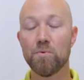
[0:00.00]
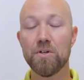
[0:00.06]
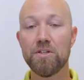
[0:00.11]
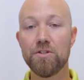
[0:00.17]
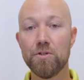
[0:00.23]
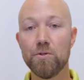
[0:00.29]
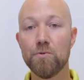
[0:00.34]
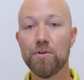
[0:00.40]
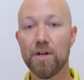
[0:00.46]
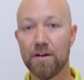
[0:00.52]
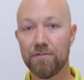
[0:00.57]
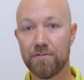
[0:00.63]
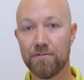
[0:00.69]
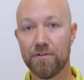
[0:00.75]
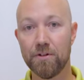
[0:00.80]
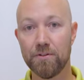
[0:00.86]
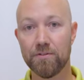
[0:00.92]
we do not
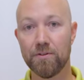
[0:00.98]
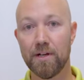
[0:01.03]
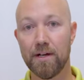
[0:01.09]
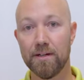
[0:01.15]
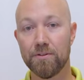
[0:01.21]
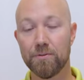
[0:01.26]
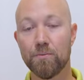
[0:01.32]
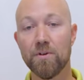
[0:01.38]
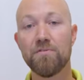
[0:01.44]
fertilize.